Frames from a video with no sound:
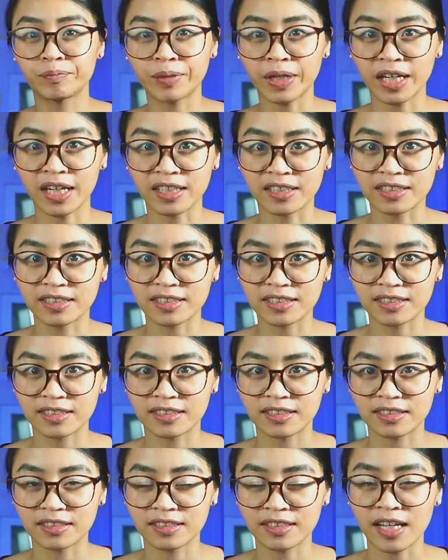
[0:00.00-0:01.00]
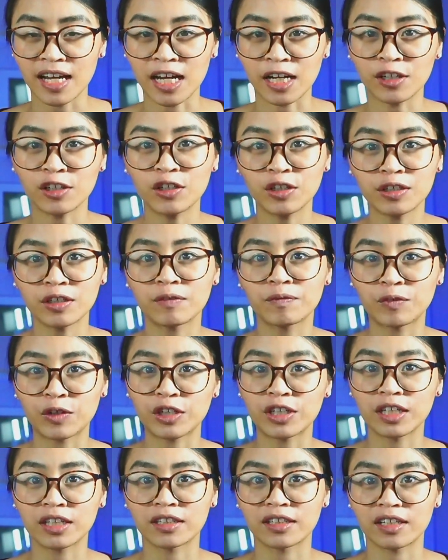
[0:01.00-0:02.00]
But how are you
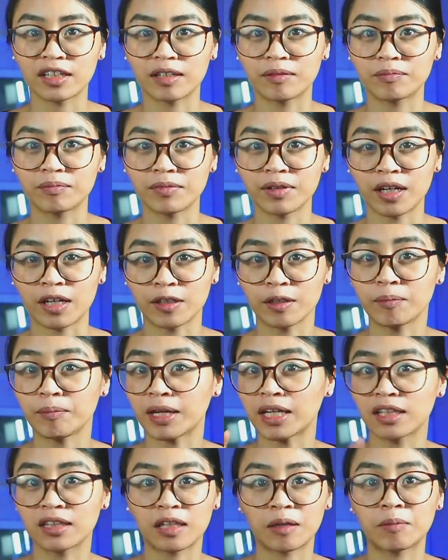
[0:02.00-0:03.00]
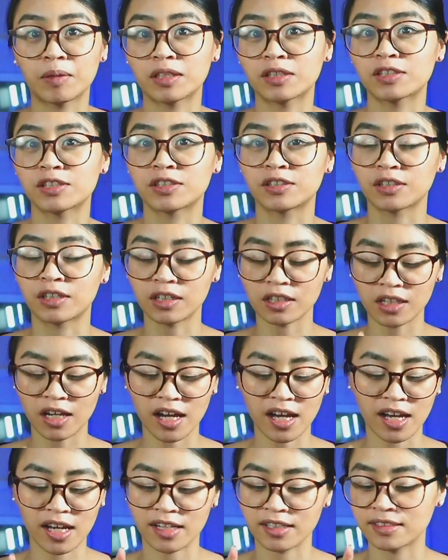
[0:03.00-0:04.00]
converting them? How are you making them into
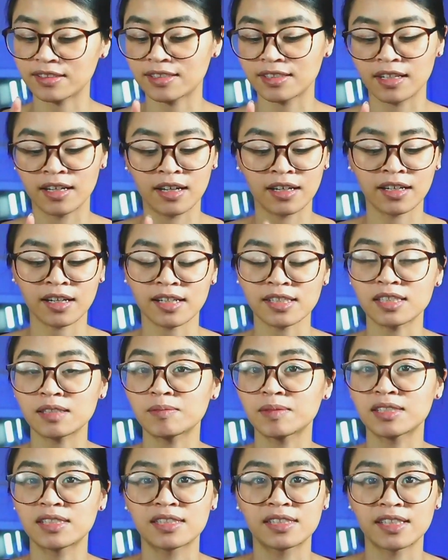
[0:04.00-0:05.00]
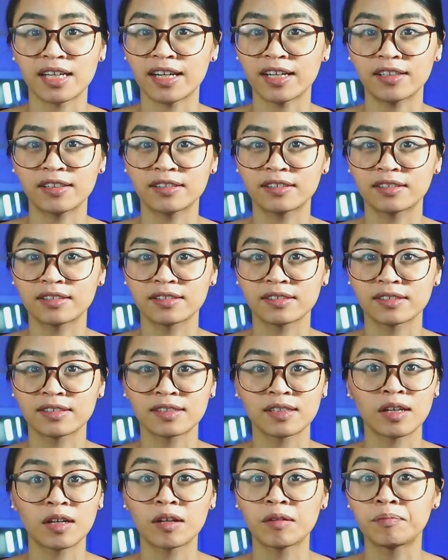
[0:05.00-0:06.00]
clients, customer sales,
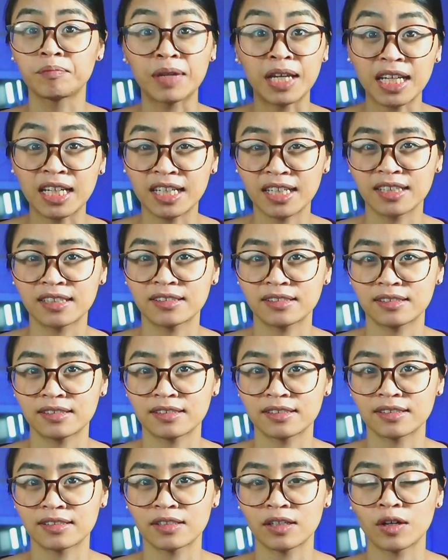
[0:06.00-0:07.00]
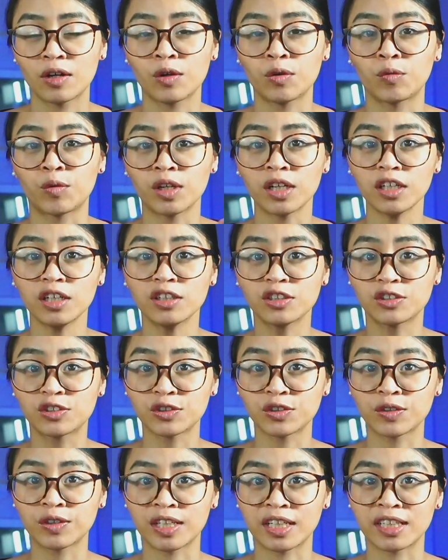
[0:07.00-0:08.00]
meetings? What are you
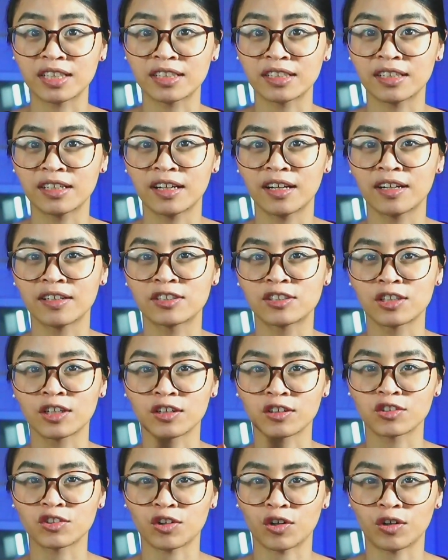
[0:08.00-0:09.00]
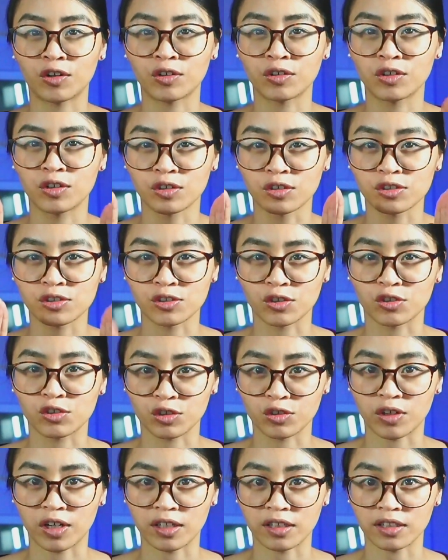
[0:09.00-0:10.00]
doing to control your social
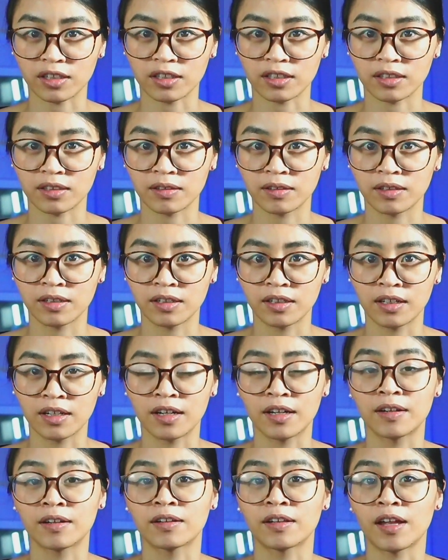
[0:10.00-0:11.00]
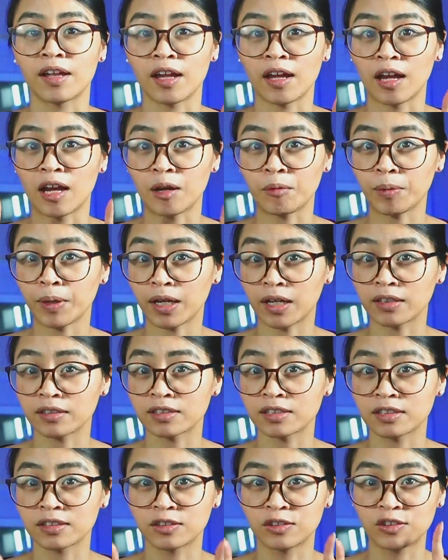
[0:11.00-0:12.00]
traffic? How about
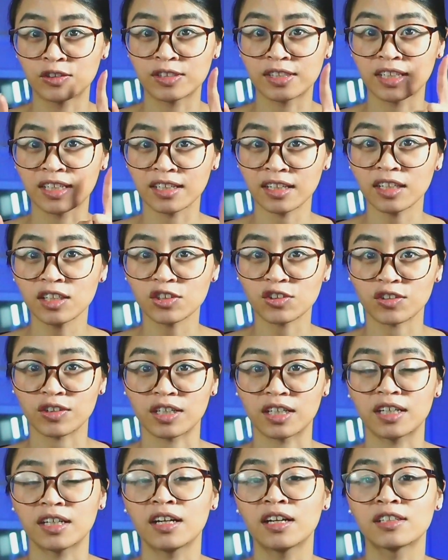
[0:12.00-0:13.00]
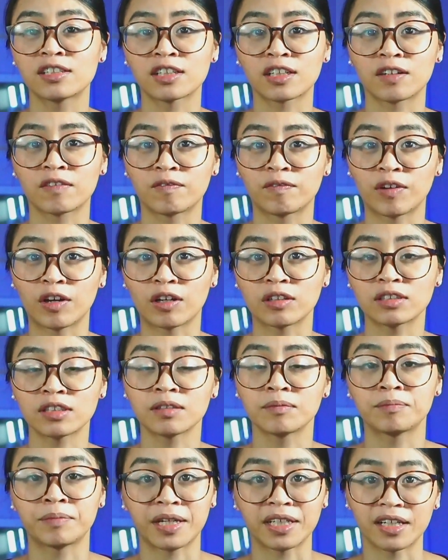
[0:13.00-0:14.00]
using LinkTree to convert
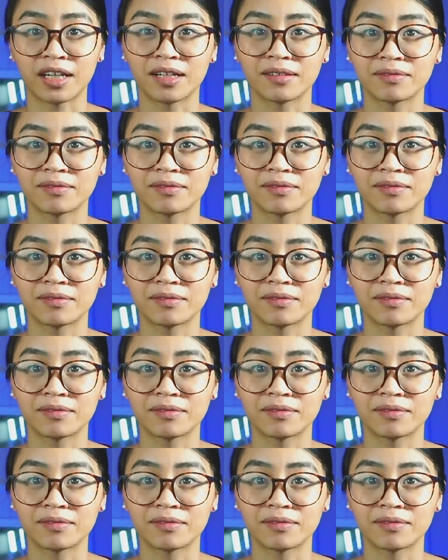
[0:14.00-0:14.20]
better?